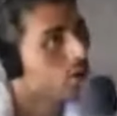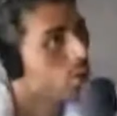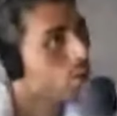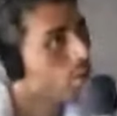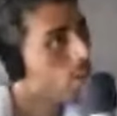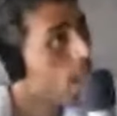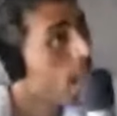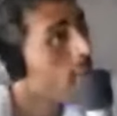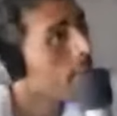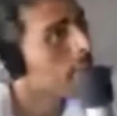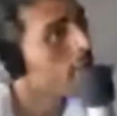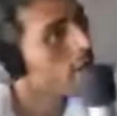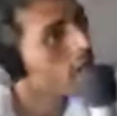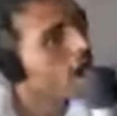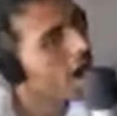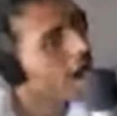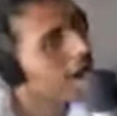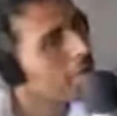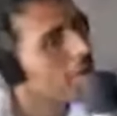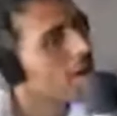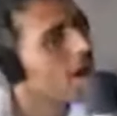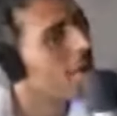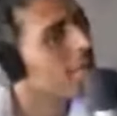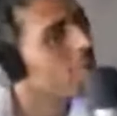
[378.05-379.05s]
Yeah,
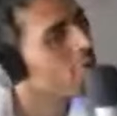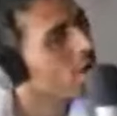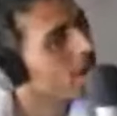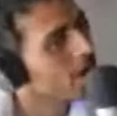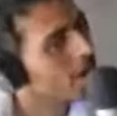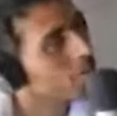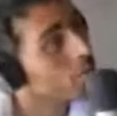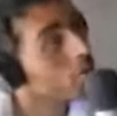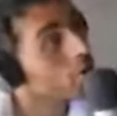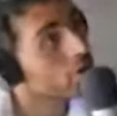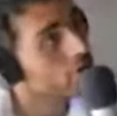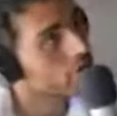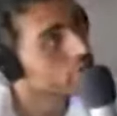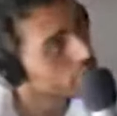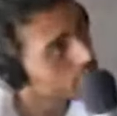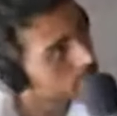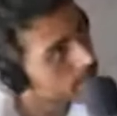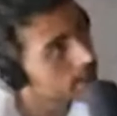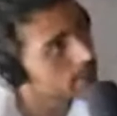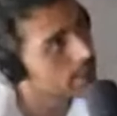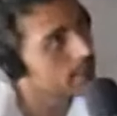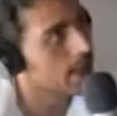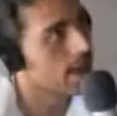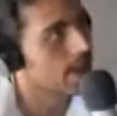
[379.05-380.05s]
I'm running with
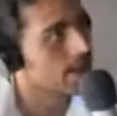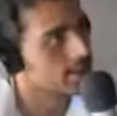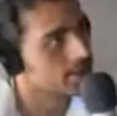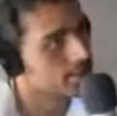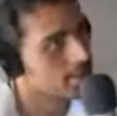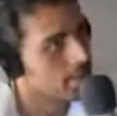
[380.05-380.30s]
three legs.